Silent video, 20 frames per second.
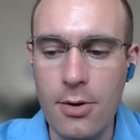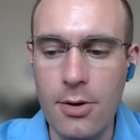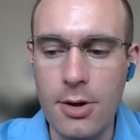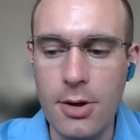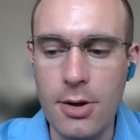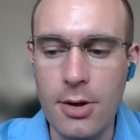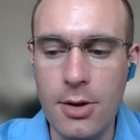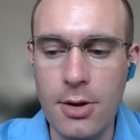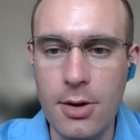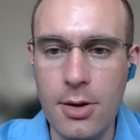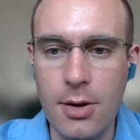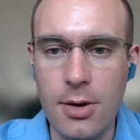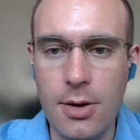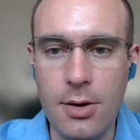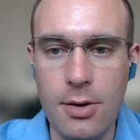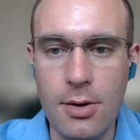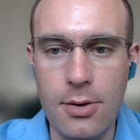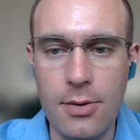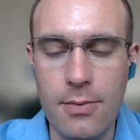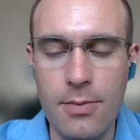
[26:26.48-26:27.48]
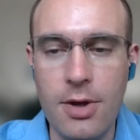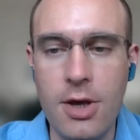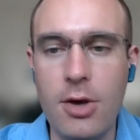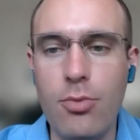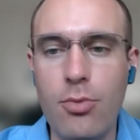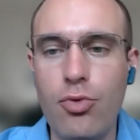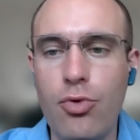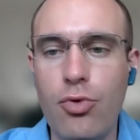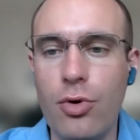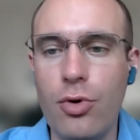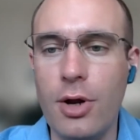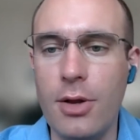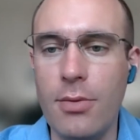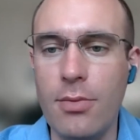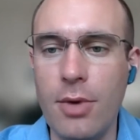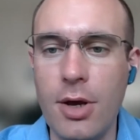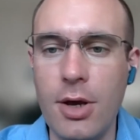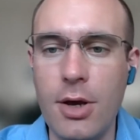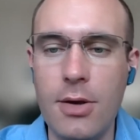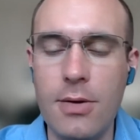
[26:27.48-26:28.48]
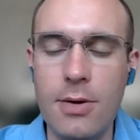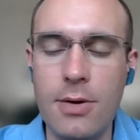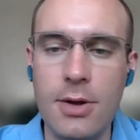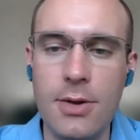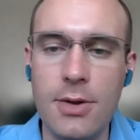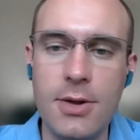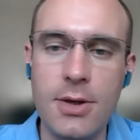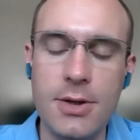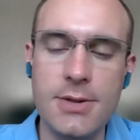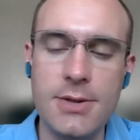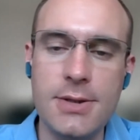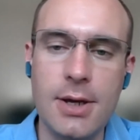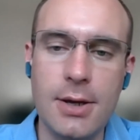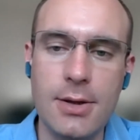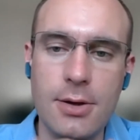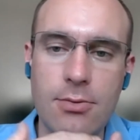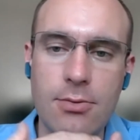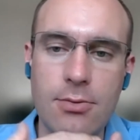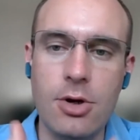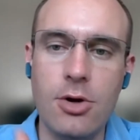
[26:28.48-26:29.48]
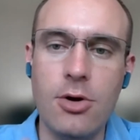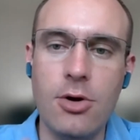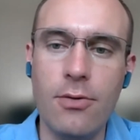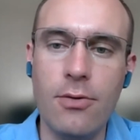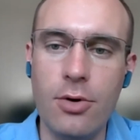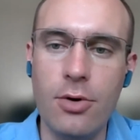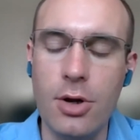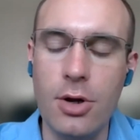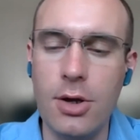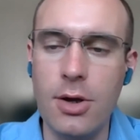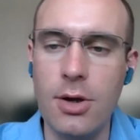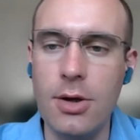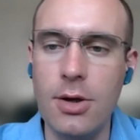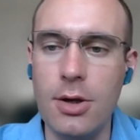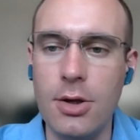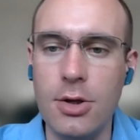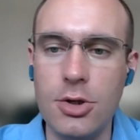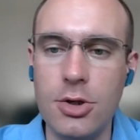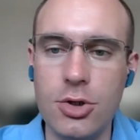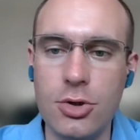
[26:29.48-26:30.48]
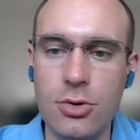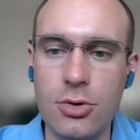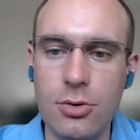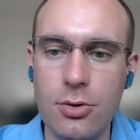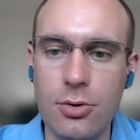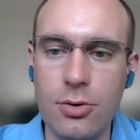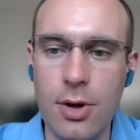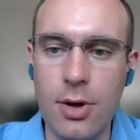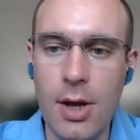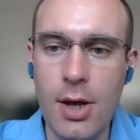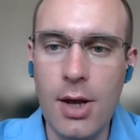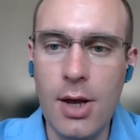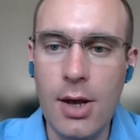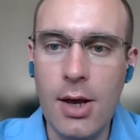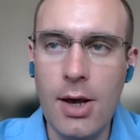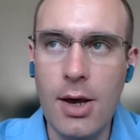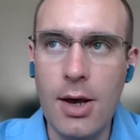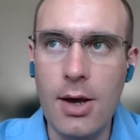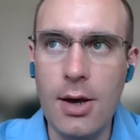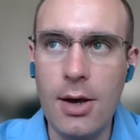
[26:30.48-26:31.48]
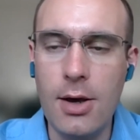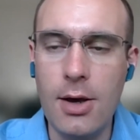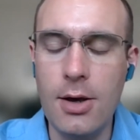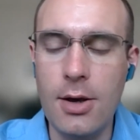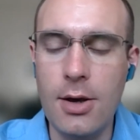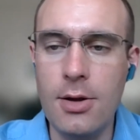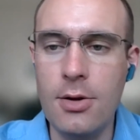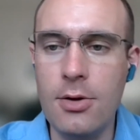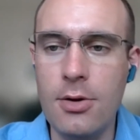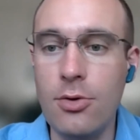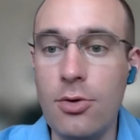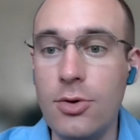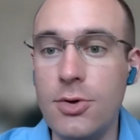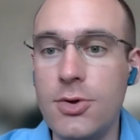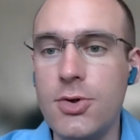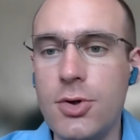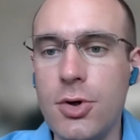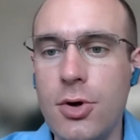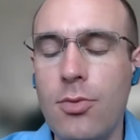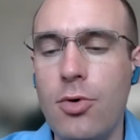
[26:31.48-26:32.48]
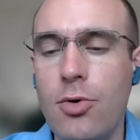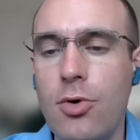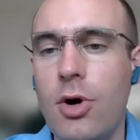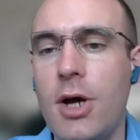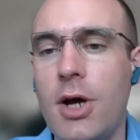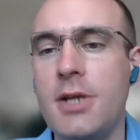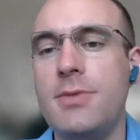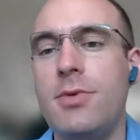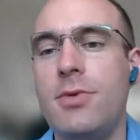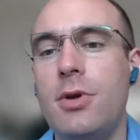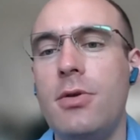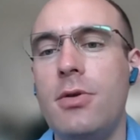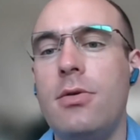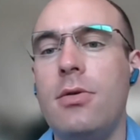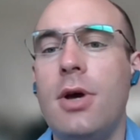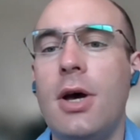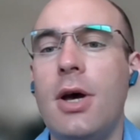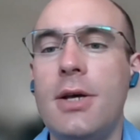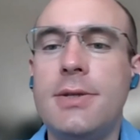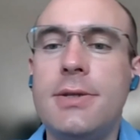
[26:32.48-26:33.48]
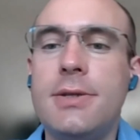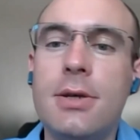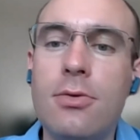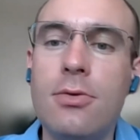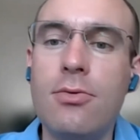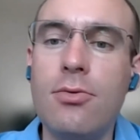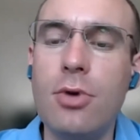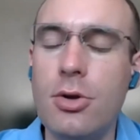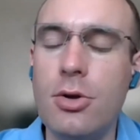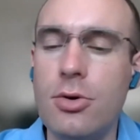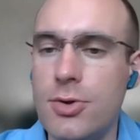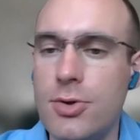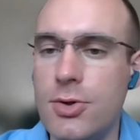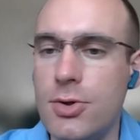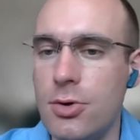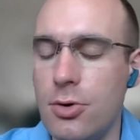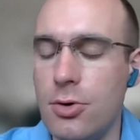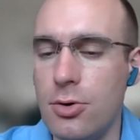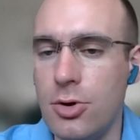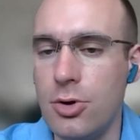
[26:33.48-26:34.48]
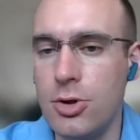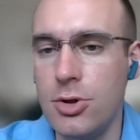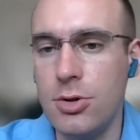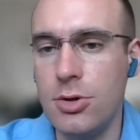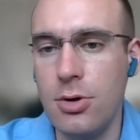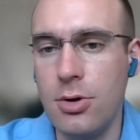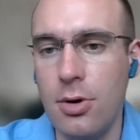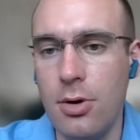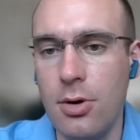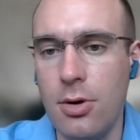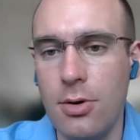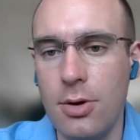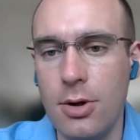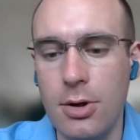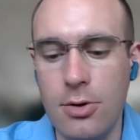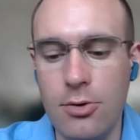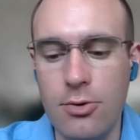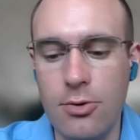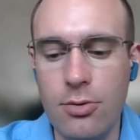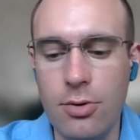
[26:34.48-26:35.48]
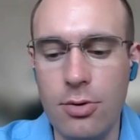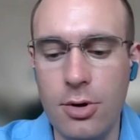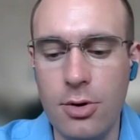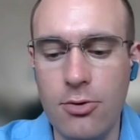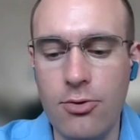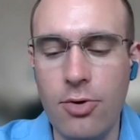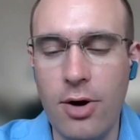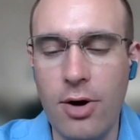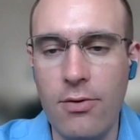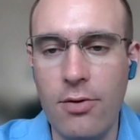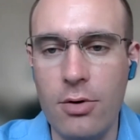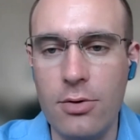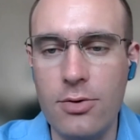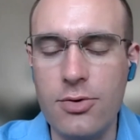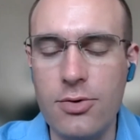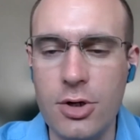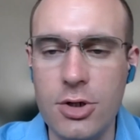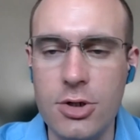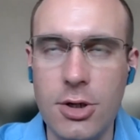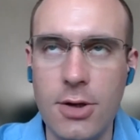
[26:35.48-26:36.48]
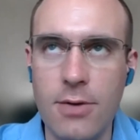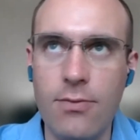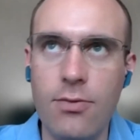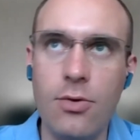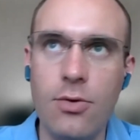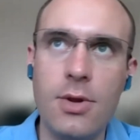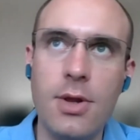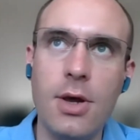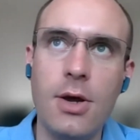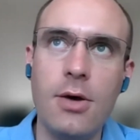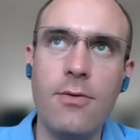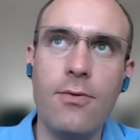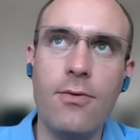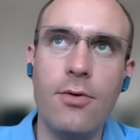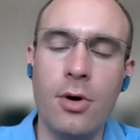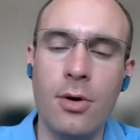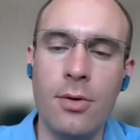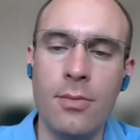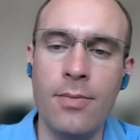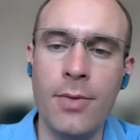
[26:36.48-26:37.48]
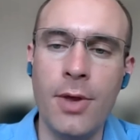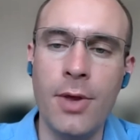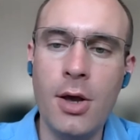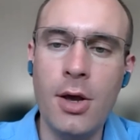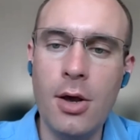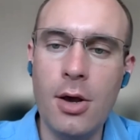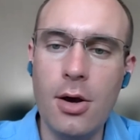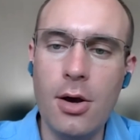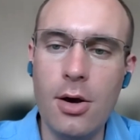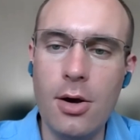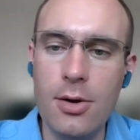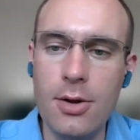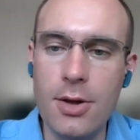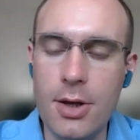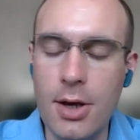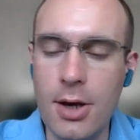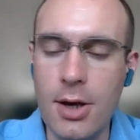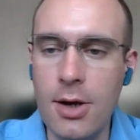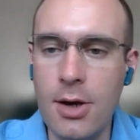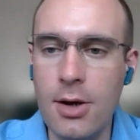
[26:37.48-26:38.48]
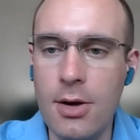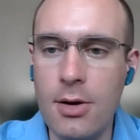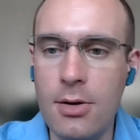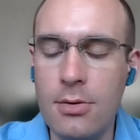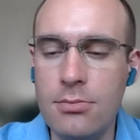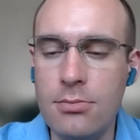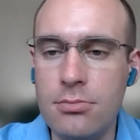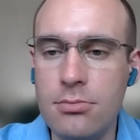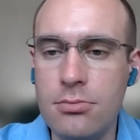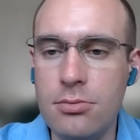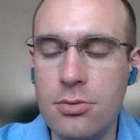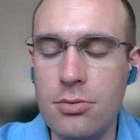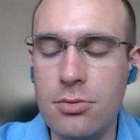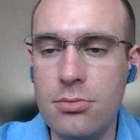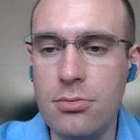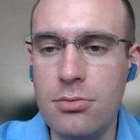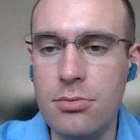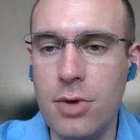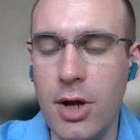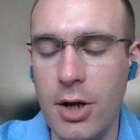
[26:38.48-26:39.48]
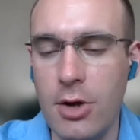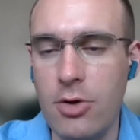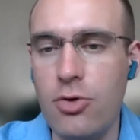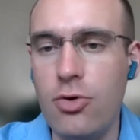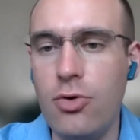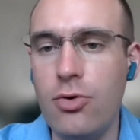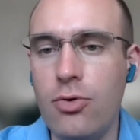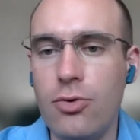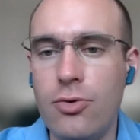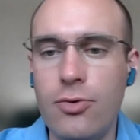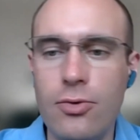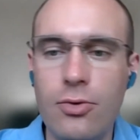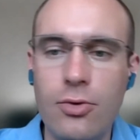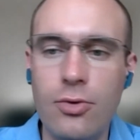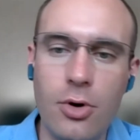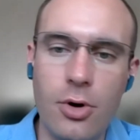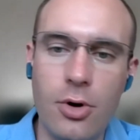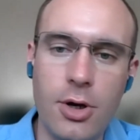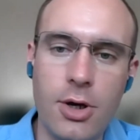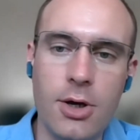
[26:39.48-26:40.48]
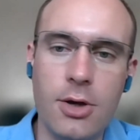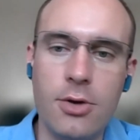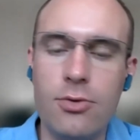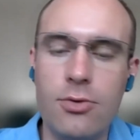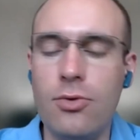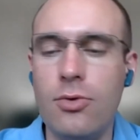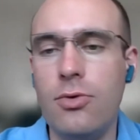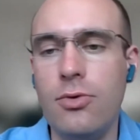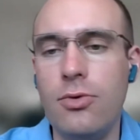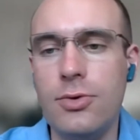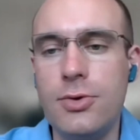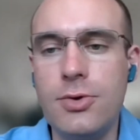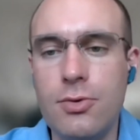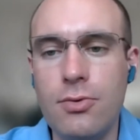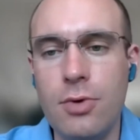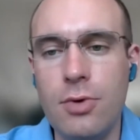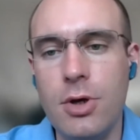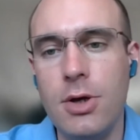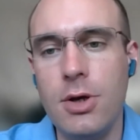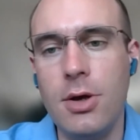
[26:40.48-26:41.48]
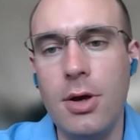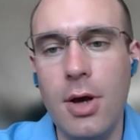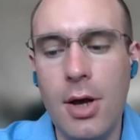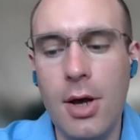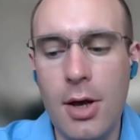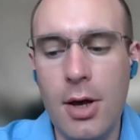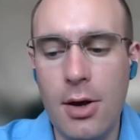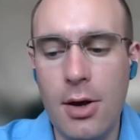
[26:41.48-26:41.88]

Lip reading: in April and May, and things started recovering in June. And the summer has seen really a surge in travel. So actually, if you take from the end, like Q2 going into Q3,